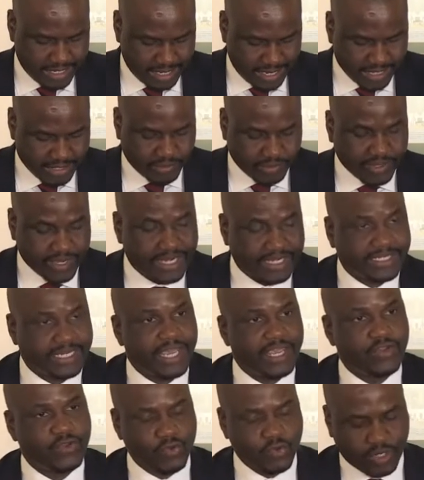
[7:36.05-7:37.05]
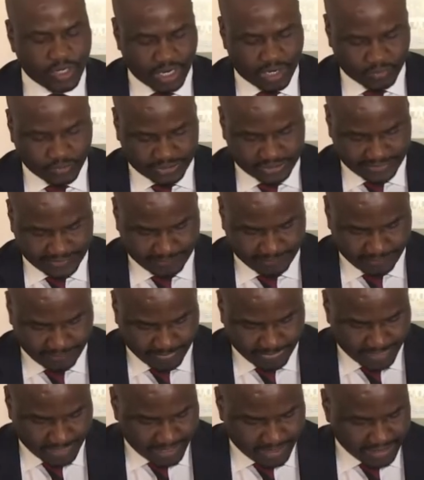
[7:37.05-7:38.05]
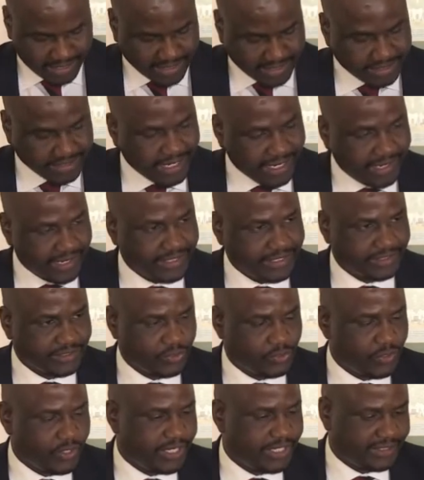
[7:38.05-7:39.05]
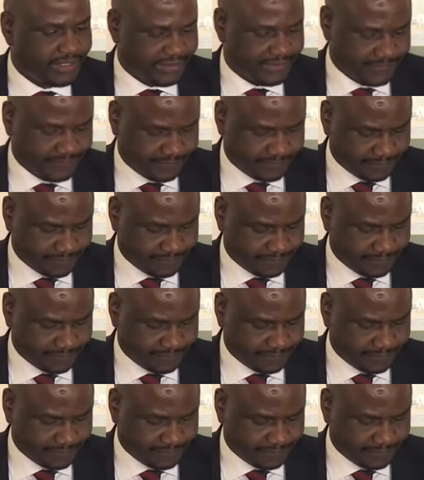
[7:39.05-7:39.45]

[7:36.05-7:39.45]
and create a new culture that encourages unity,